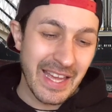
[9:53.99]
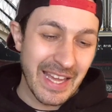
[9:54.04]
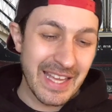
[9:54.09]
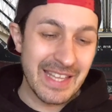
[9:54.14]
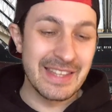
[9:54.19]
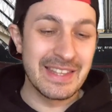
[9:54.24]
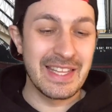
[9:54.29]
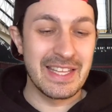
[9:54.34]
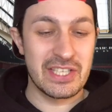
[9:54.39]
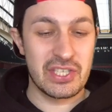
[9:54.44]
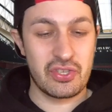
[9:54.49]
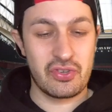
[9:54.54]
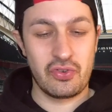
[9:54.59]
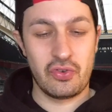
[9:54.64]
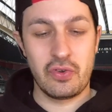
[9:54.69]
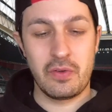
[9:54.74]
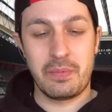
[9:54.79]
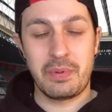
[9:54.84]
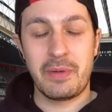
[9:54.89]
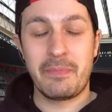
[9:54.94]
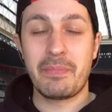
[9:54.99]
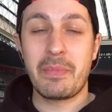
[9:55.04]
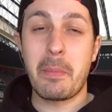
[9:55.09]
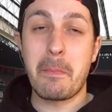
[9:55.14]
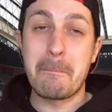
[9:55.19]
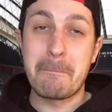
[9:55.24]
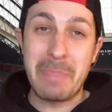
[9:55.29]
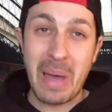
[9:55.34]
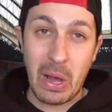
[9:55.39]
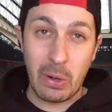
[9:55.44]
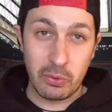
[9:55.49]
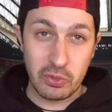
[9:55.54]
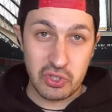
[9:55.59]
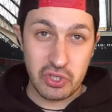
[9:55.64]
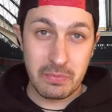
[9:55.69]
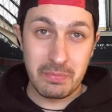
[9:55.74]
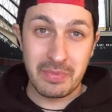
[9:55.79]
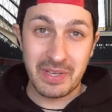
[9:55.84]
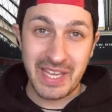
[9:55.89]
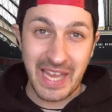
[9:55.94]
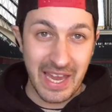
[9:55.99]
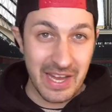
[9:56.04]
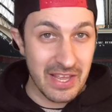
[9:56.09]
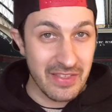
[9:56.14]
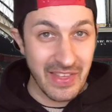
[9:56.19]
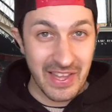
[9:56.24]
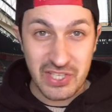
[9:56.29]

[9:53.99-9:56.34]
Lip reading: In this group, Belgium, Canada.